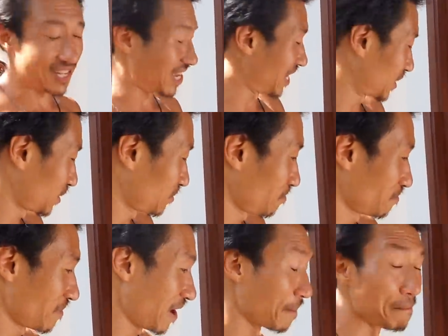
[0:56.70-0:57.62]
it's
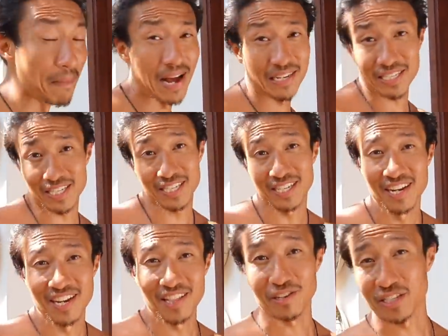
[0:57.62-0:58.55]
a mess.
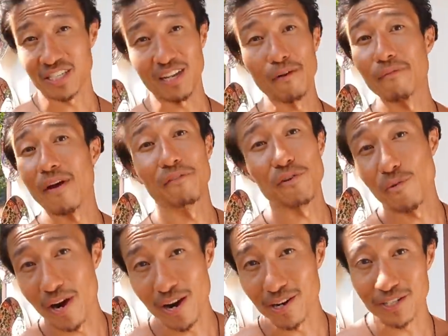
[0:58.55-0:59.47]
There's stuff
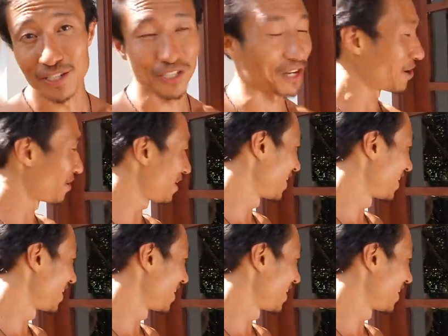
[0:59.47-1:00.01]
everywhere, so